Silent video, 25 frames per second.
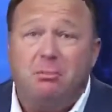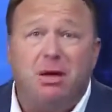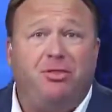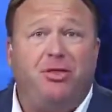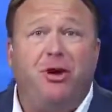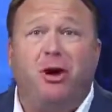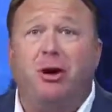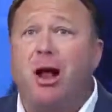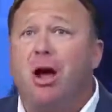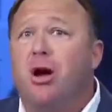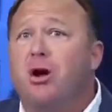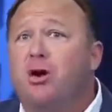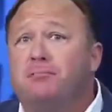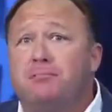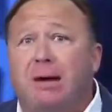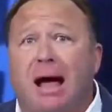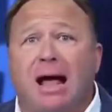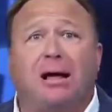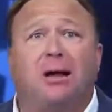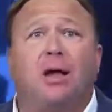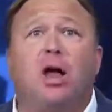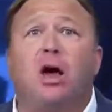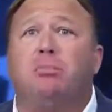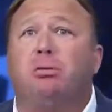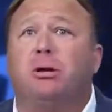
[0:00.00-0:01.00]
But they're owned
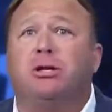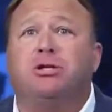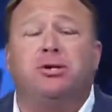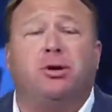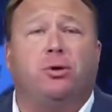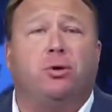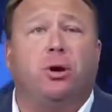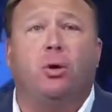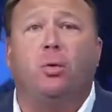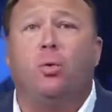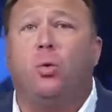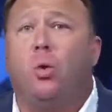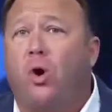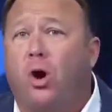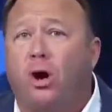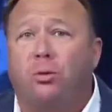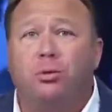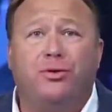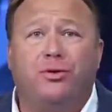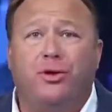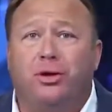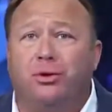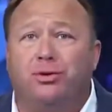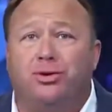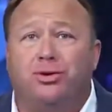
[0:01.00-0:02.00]
by globalists that are at
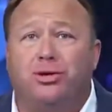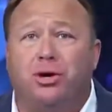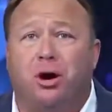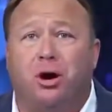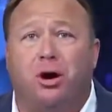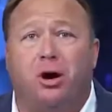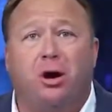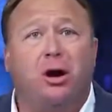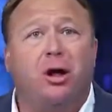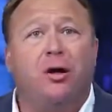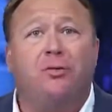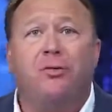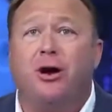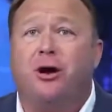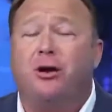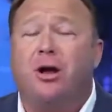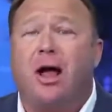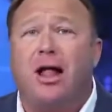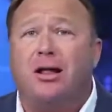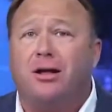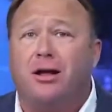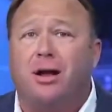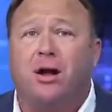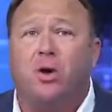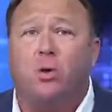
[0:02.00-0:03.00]
war with you, sir.
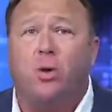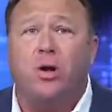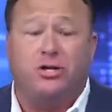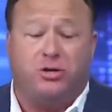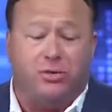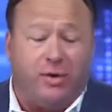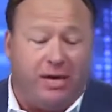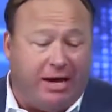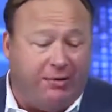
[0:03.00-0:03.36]
They're not going to quit.